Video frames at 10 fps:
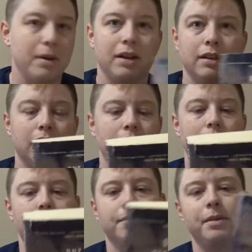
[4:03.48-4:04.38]

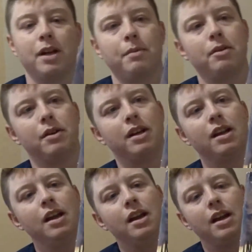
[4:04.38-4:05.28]
pick up and read
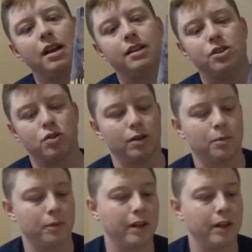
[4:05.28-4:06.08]
Indestructible.